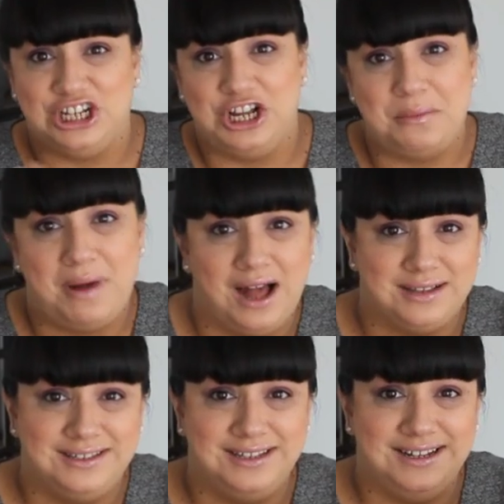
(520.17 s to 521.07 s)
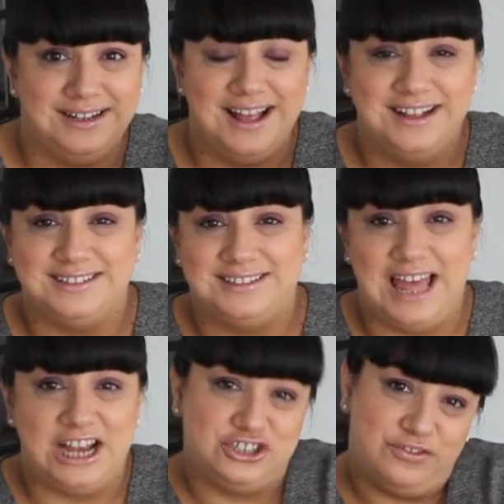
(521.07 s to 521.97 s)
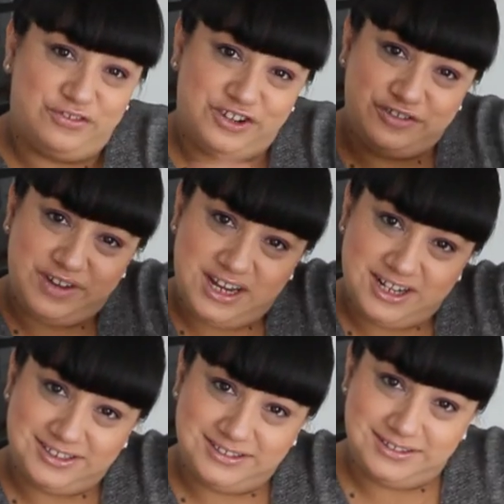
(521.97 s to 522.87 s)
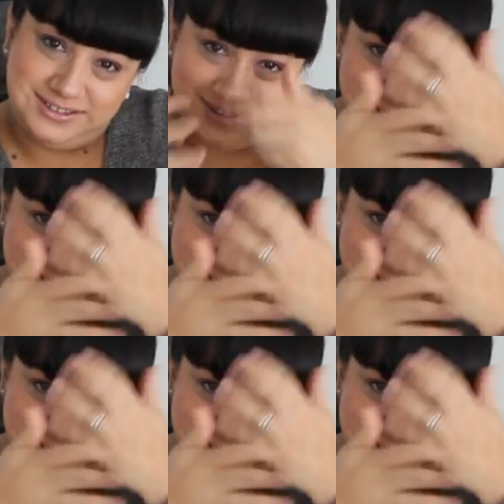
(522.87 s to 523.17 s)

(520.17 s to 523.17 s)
unboxing slash reveal